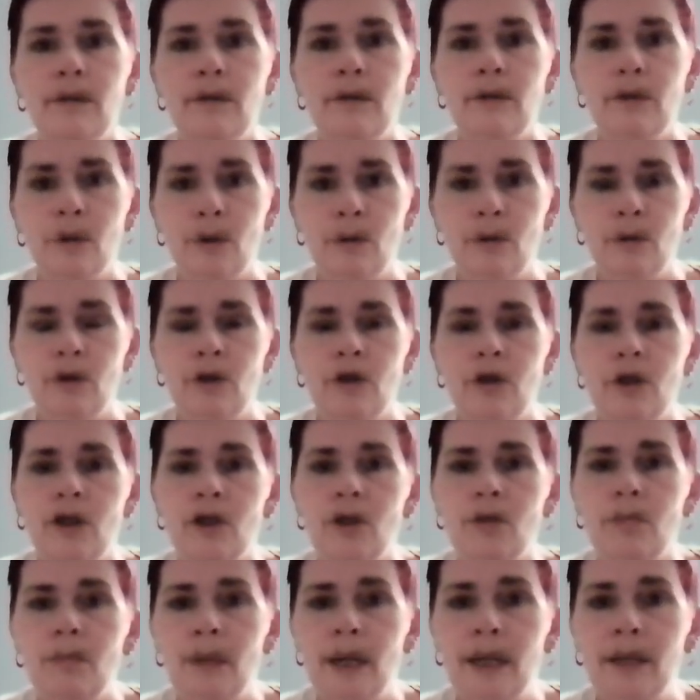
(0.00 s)

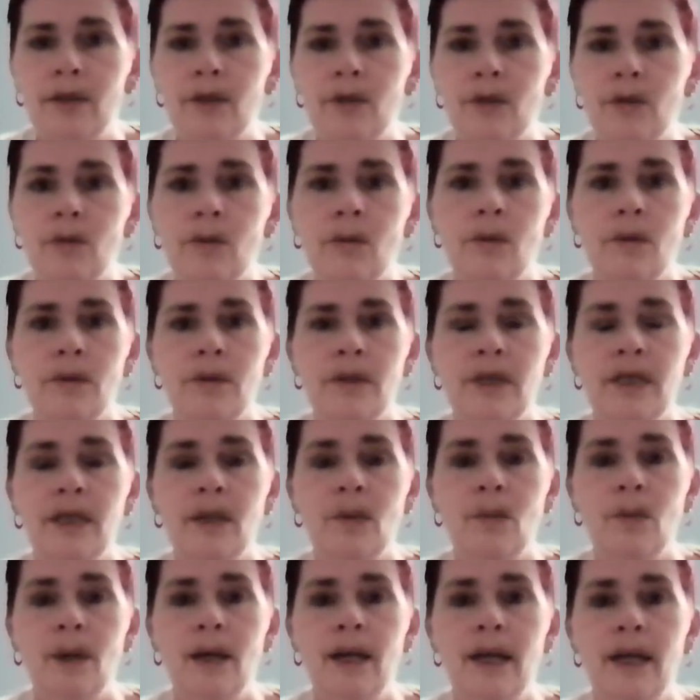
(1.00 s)
non-judgmental, the
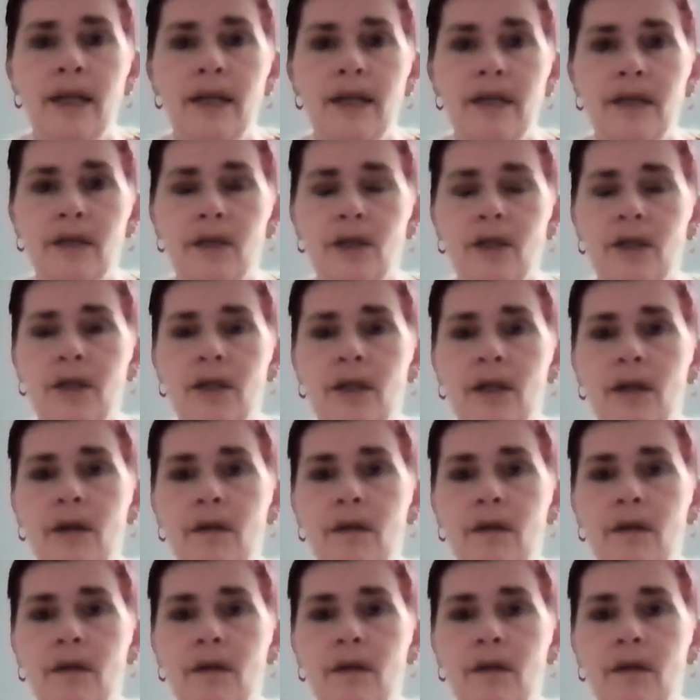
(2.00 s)
awareness